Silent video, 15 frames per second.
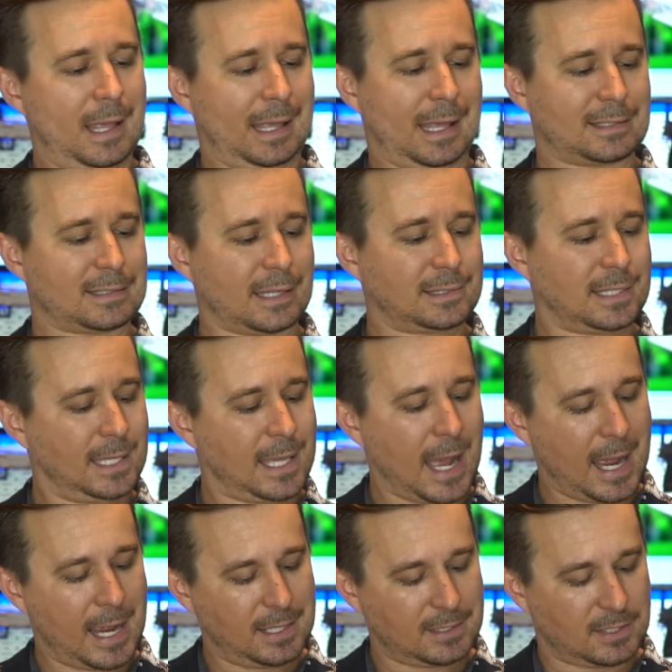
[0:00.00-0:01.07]
It's like
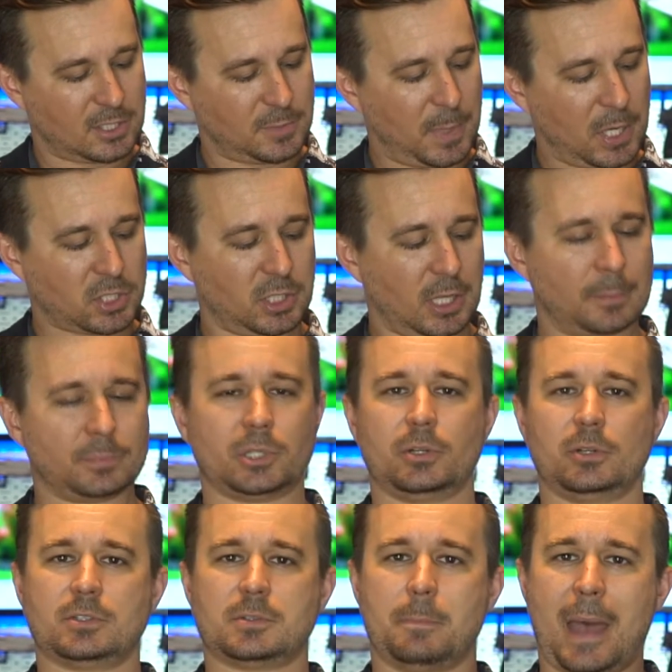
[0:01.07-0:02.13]
the special op
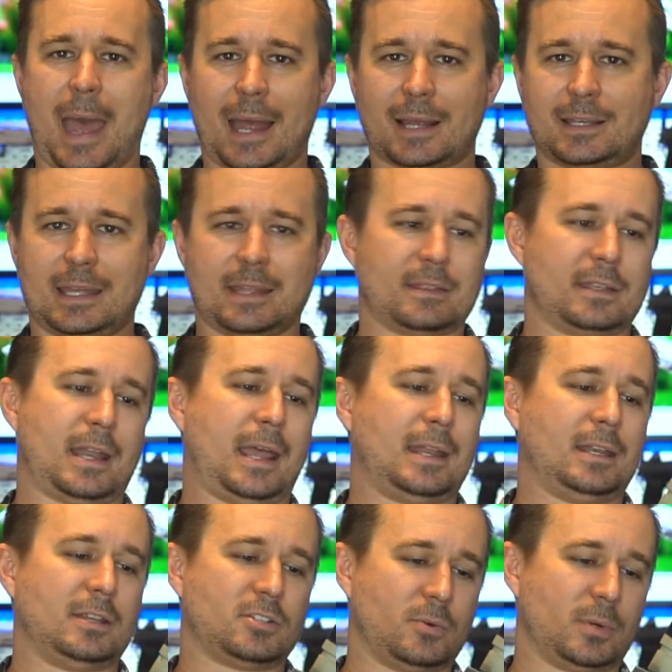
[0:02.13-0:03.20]
dudes back in the
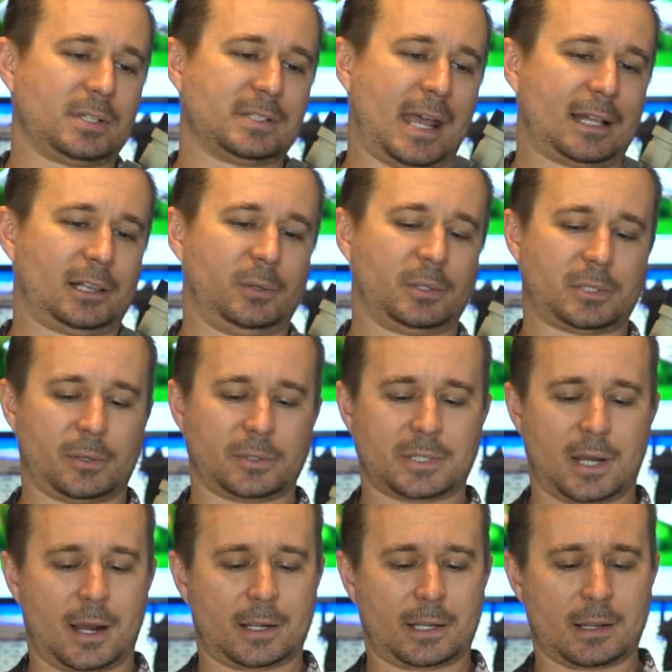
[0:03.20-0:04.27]
90s knew exactly what they were
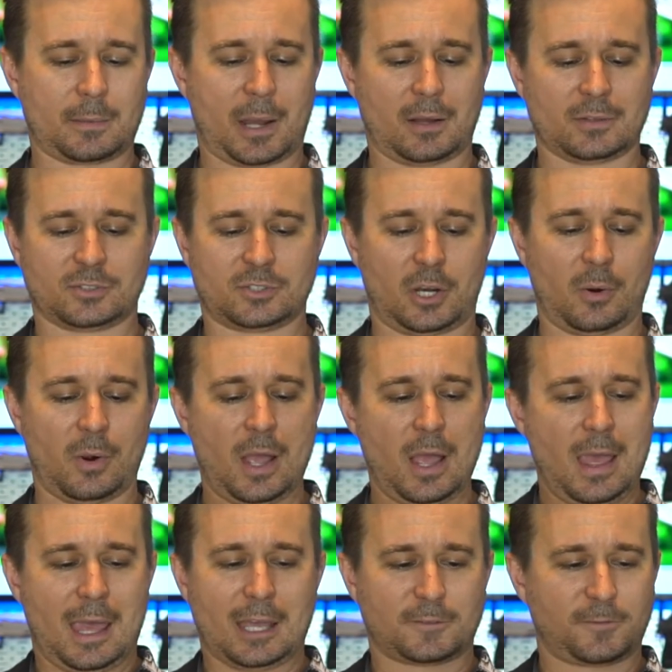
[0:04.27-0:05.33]
talking about. So
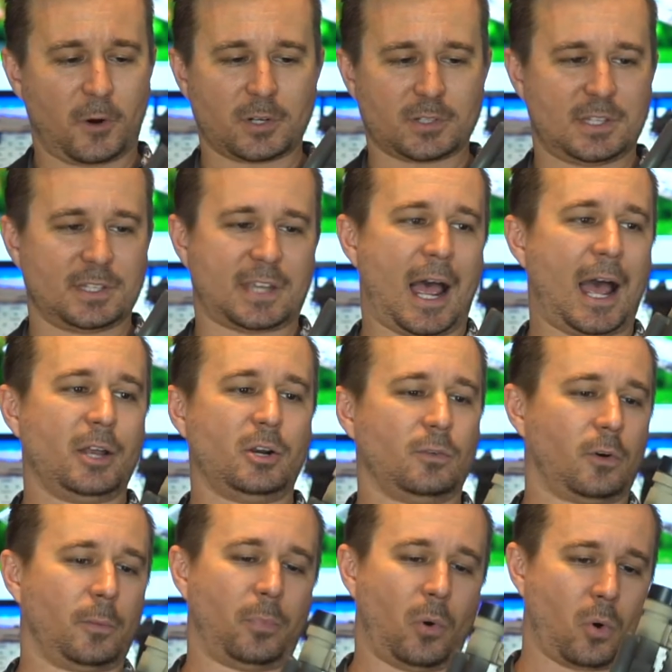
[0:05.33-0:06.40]
as far as this height
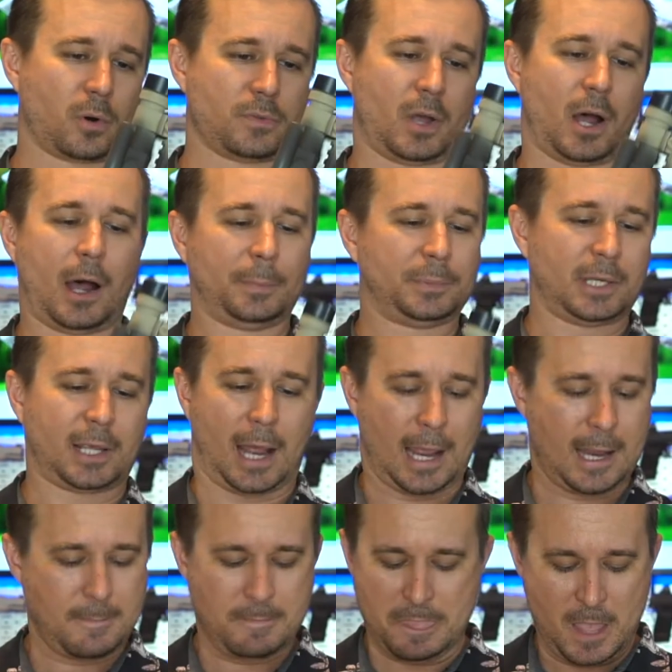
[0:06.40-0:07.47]
over bore and the optic
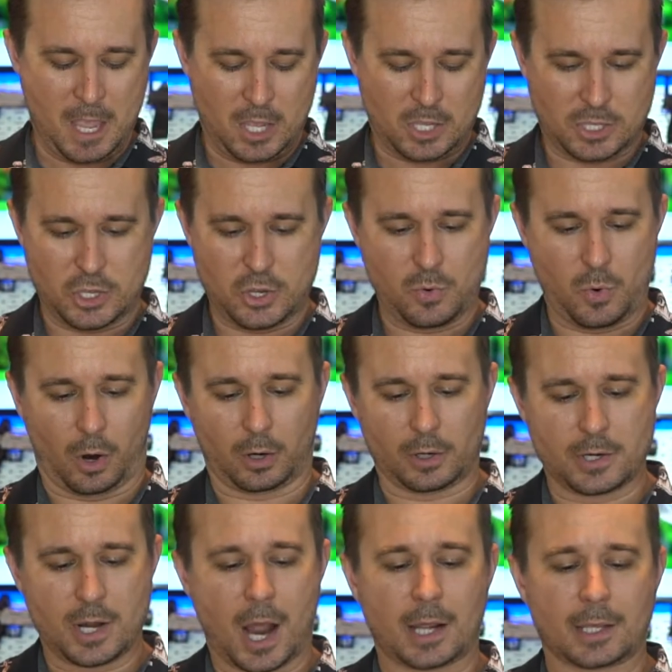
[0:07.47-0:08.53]
height, you are
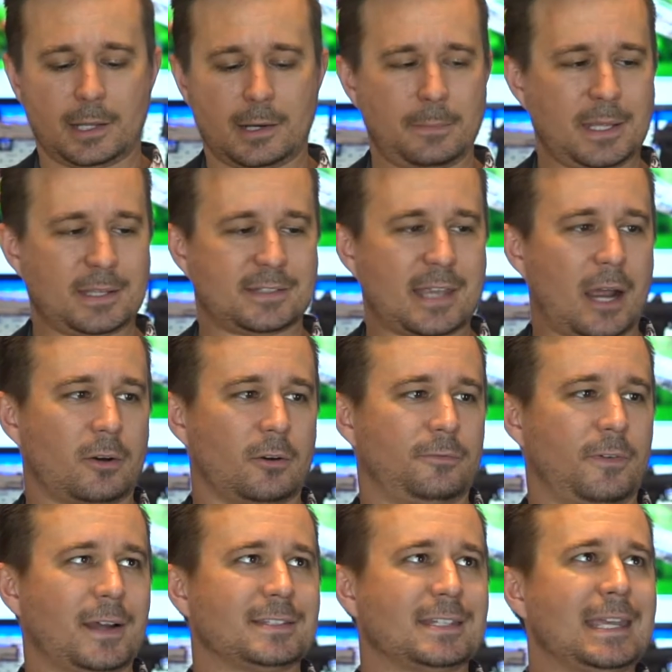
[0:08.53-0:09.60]
not going to be
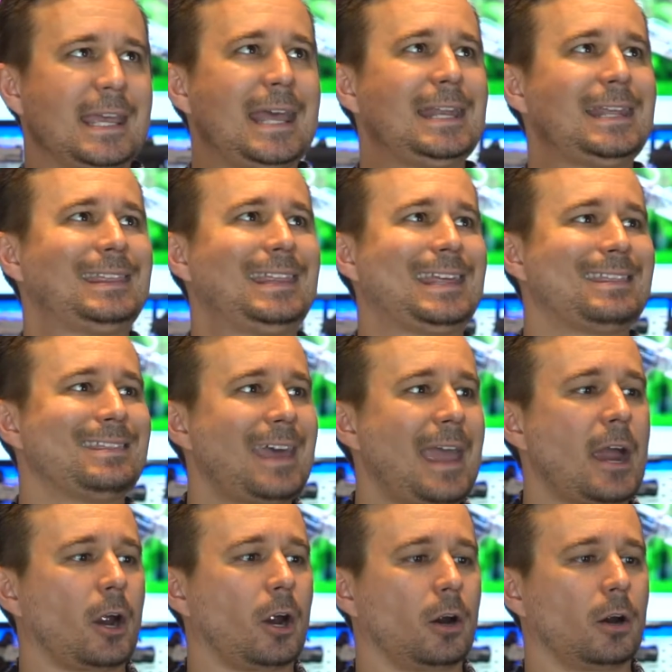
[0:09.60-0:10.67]
sacrificing anything
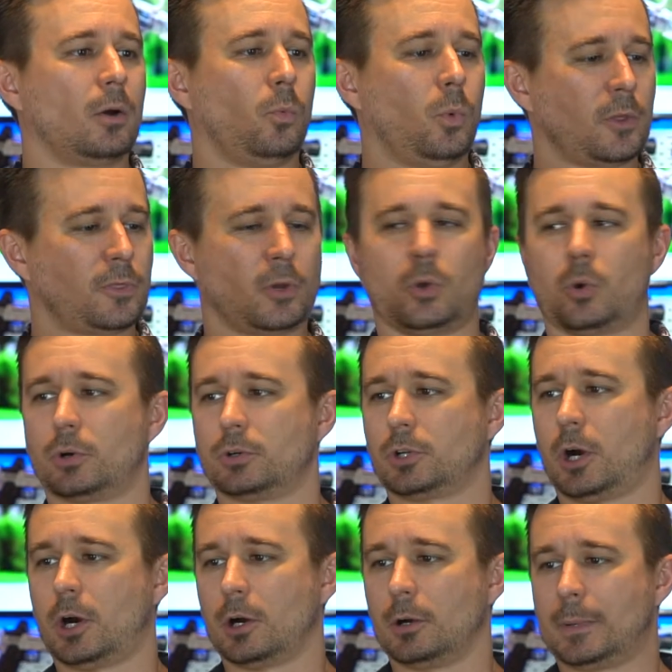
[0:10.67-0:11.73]
there with a Gordon
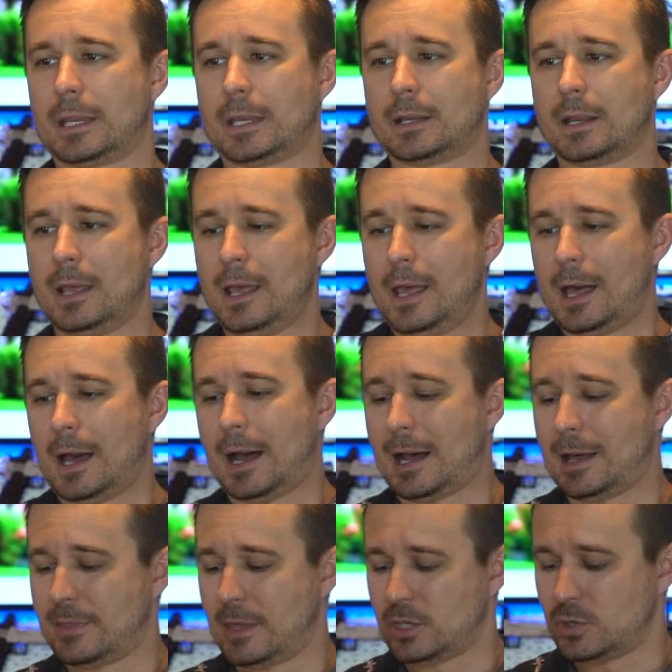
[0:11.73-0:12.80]
Carbine
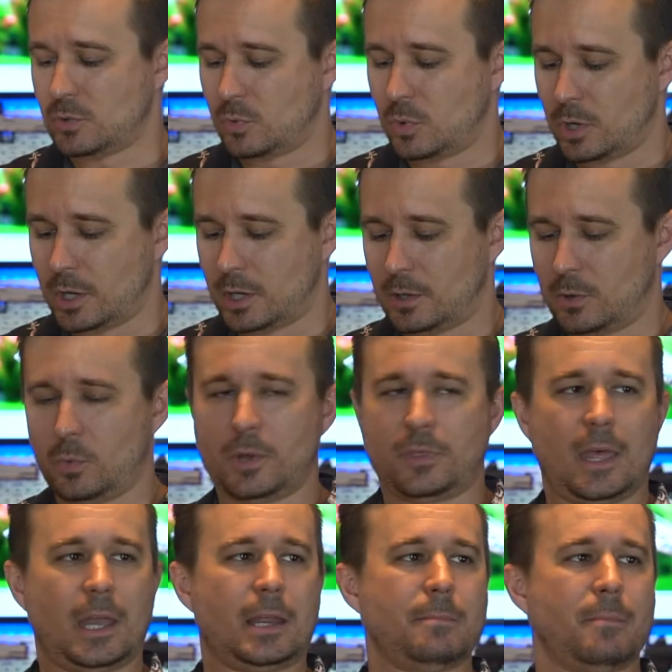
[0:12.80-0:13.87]
than you would with
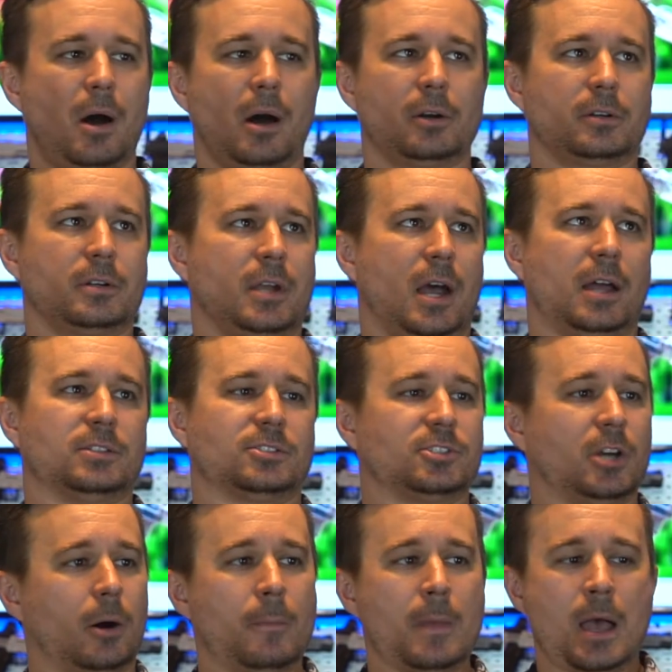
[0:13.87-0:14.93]
any modern gun.
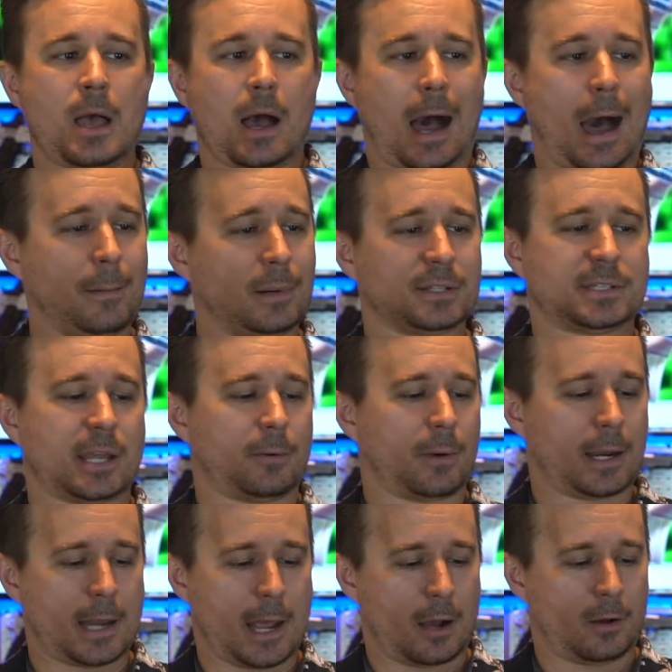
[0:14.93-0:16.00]
So I'm going to say
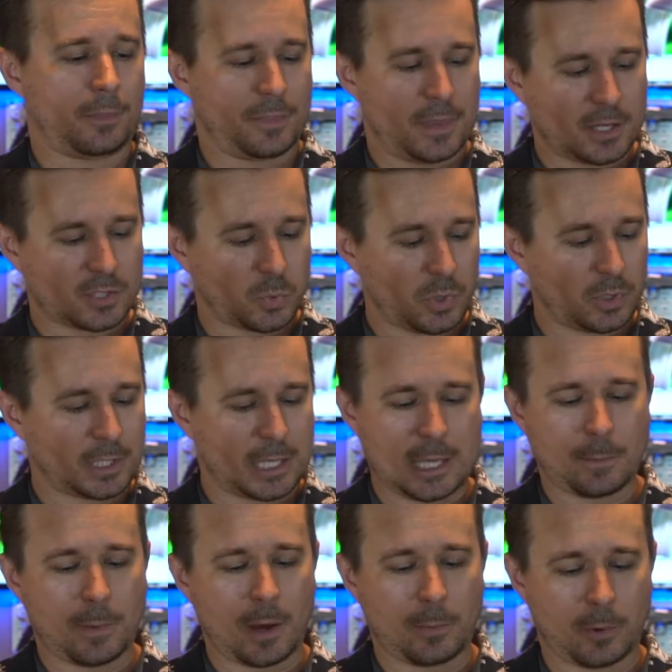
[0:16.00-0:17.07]
right now, this will
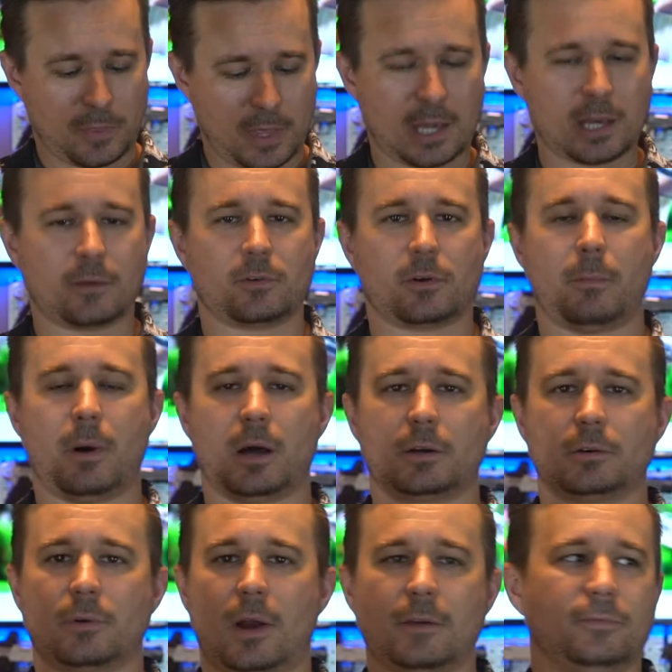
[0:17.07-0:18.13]
keep up with any of your
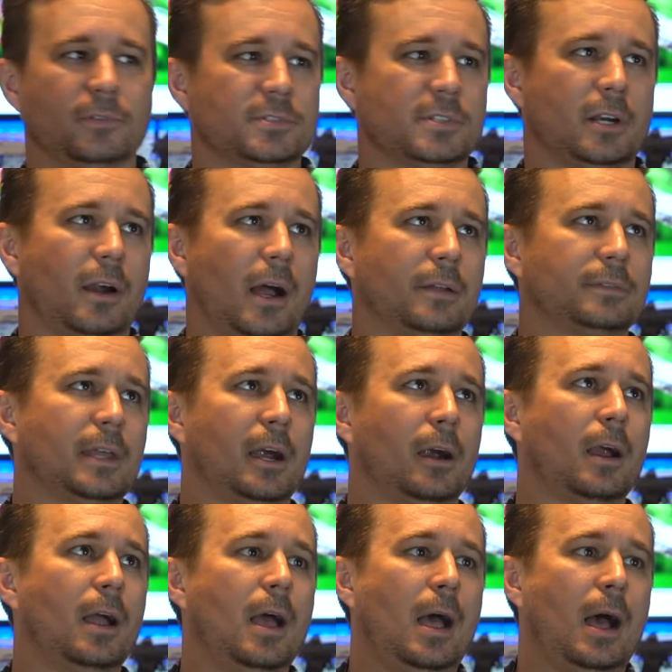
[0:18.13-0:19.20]
modern rifles that are out there.